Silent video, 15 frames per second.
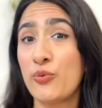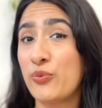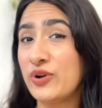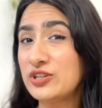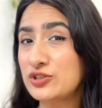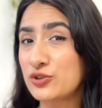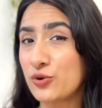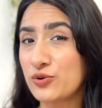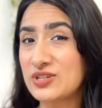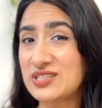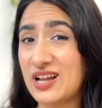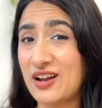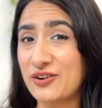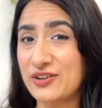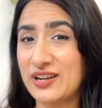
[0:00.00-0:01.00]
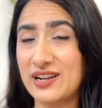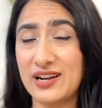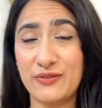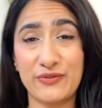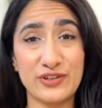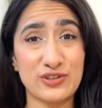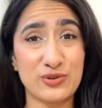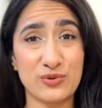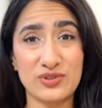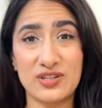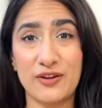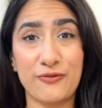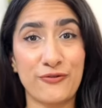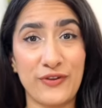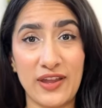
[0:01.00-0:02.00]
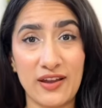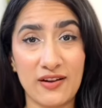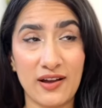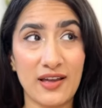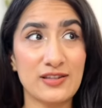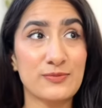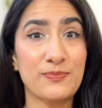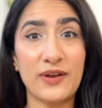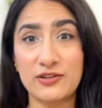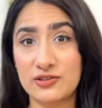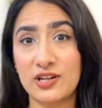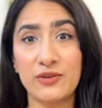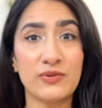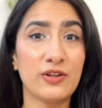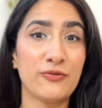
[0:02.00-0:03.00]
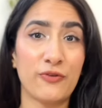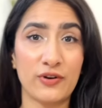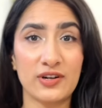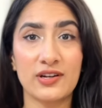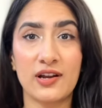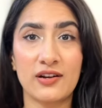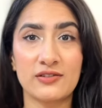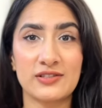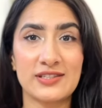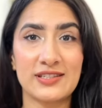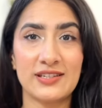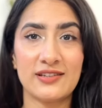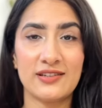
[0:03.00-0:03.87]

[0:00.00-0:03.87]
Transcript: which notes are real and which notes are fake, especially with a foreign currency.